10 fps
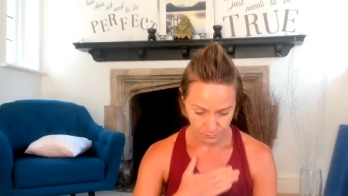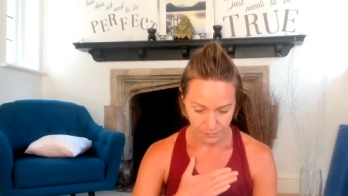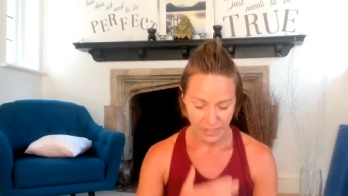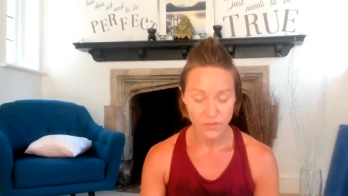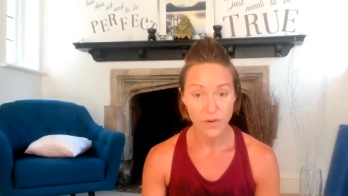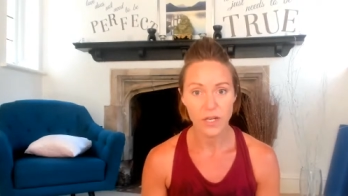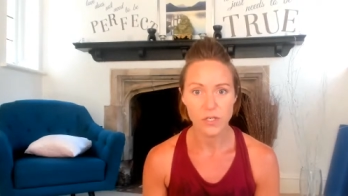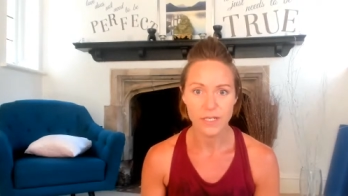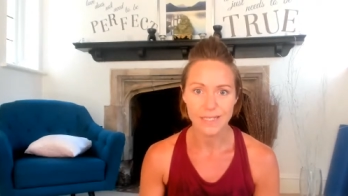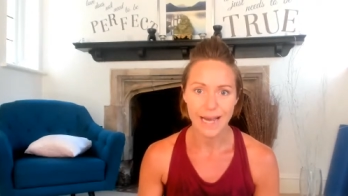It's very good
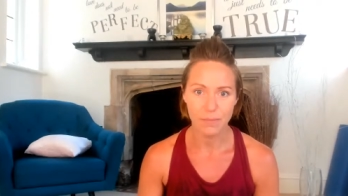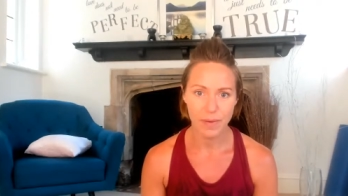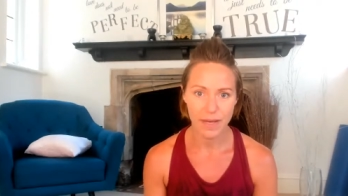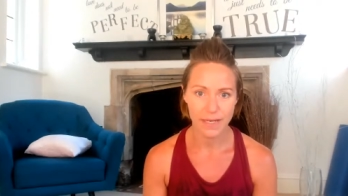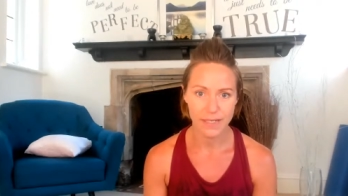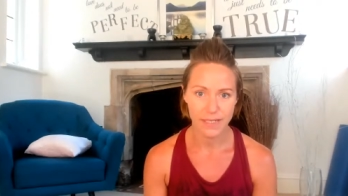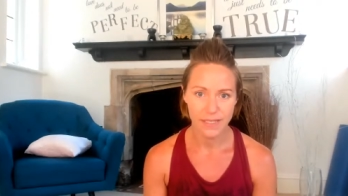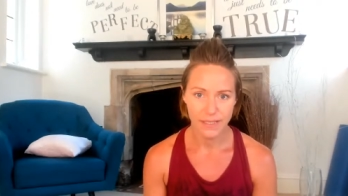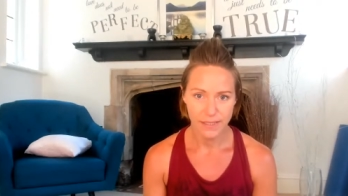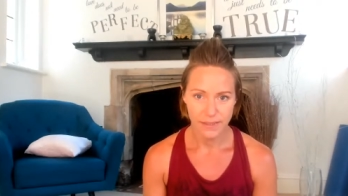to tap in.
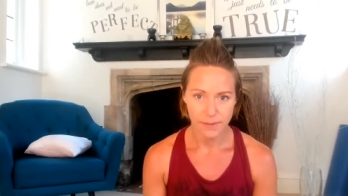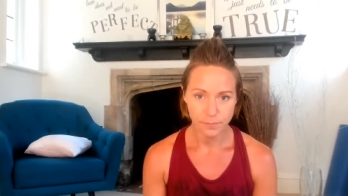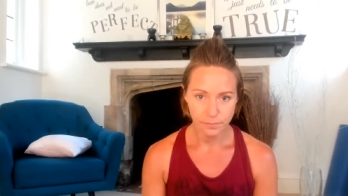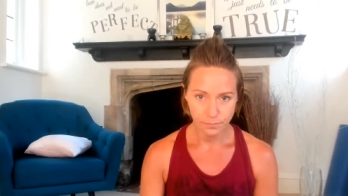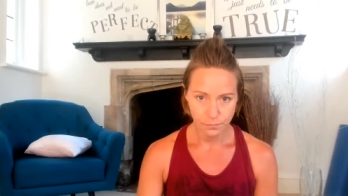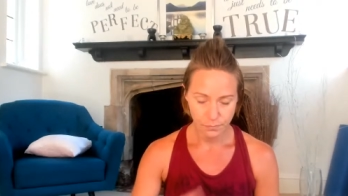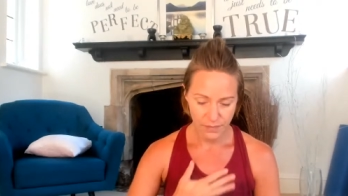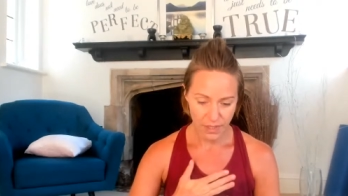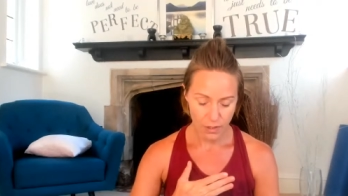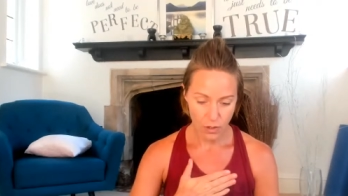
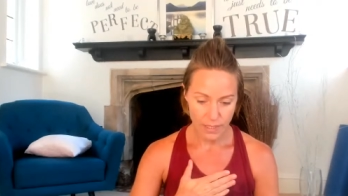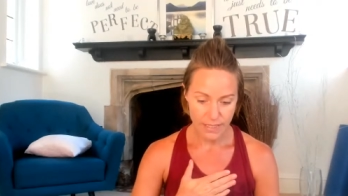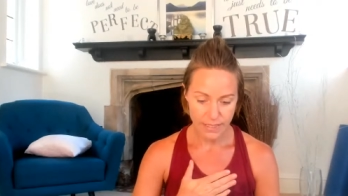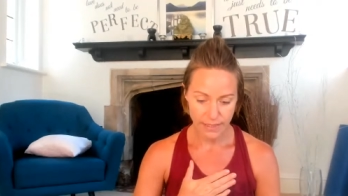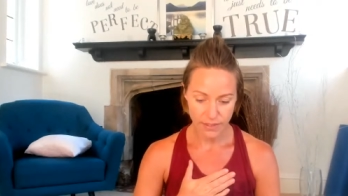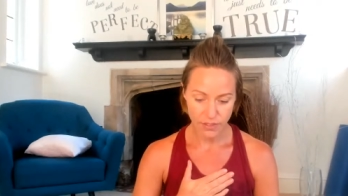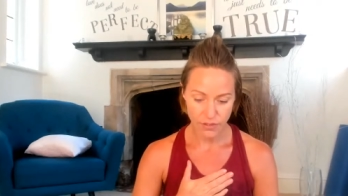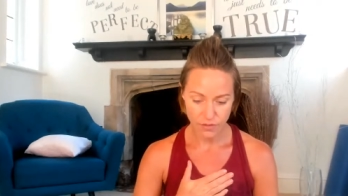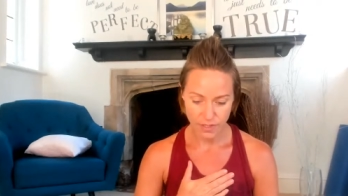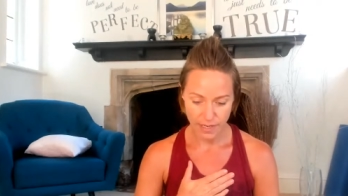A lot of listening to
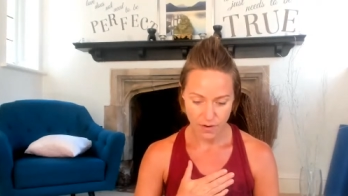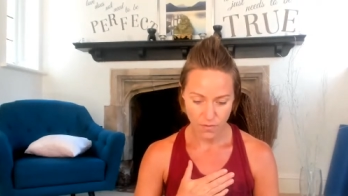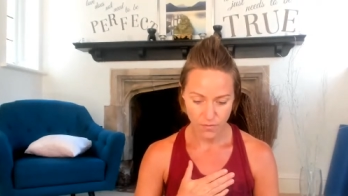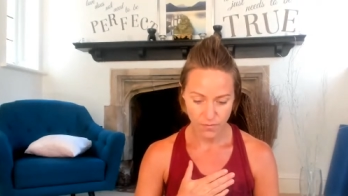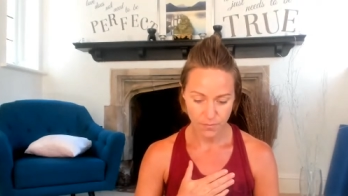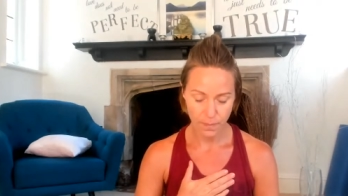yourself